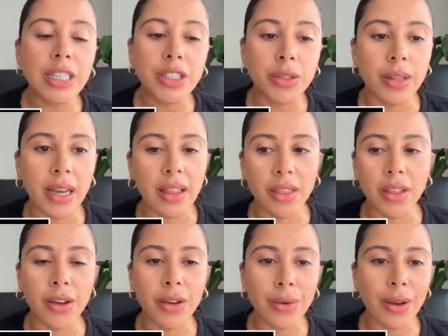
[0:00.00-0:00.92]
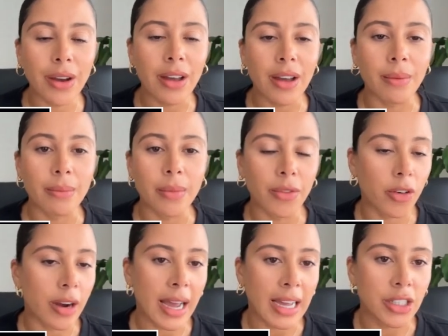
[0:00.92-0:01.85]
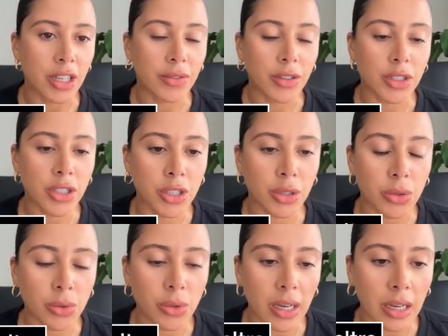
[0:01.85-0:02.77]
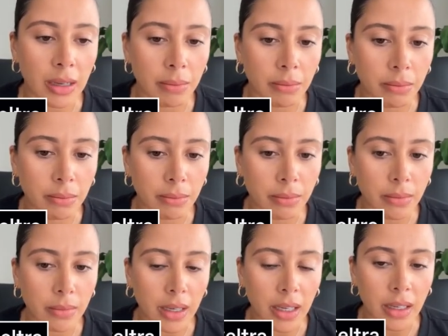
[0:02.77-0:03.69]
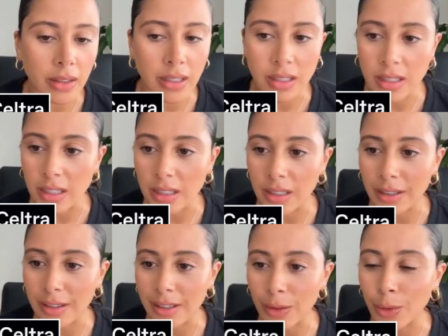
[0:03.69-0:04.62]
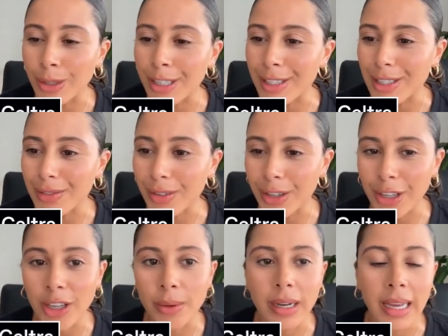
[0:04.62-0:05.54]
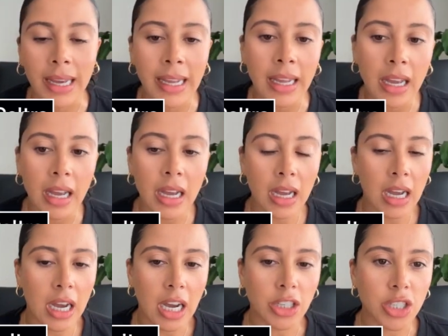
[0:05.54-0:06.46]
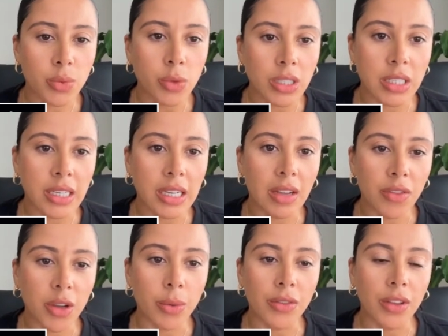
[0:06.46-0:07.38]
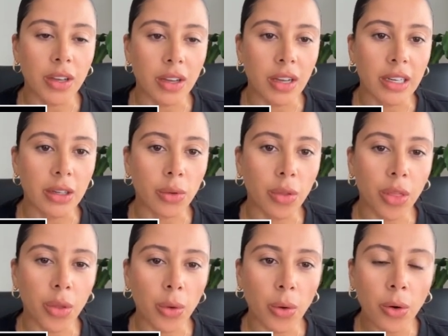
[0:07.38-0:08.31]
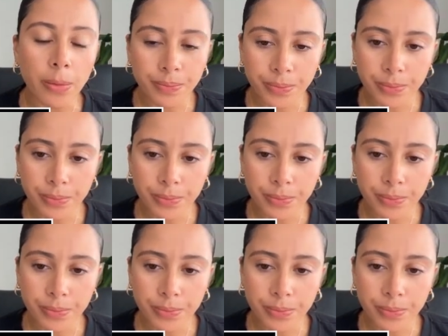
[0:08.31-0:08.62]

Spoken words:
I do that, though, before I hand over to the audience for Q&A, I just want to leave you with a little thought